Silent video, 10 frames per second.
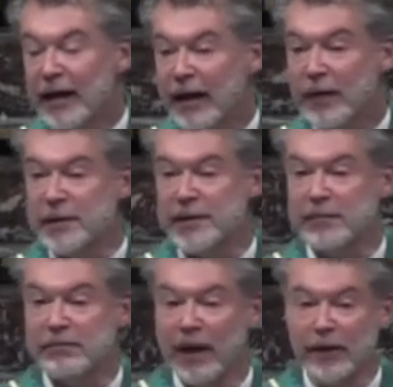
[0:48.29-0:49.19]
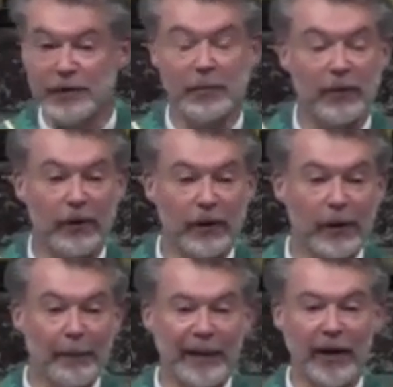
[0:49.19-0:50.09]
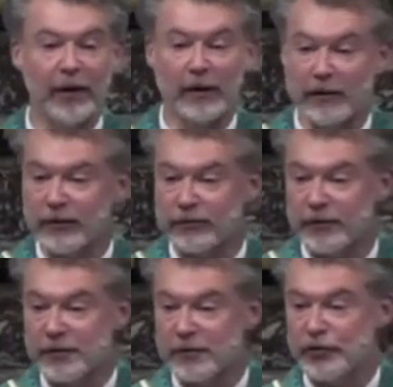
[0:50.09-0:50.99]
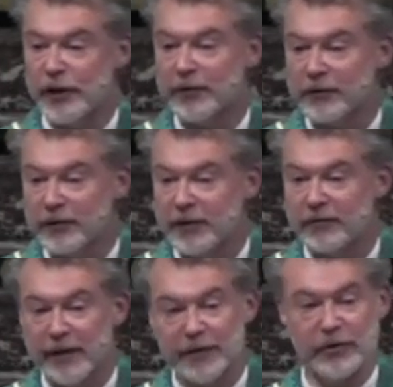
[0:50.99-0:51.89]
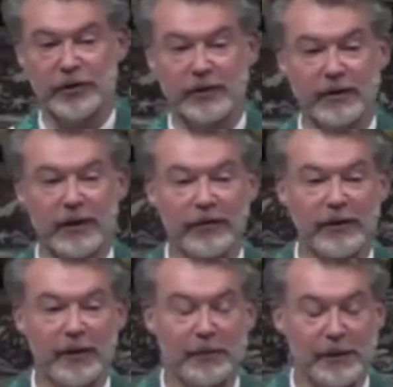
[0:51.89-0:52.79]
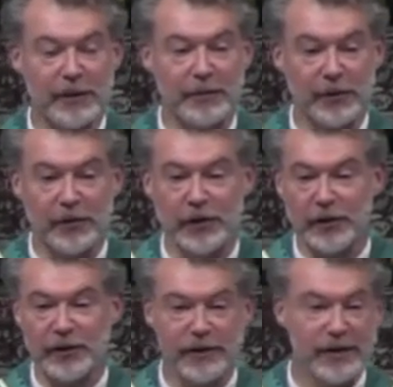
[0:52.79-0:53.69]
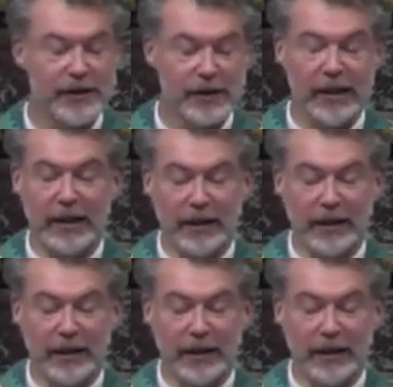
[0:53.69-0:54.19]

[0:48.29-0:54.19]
I was in Baltimore, Maryland for the General Convention of the Episcopal Church, this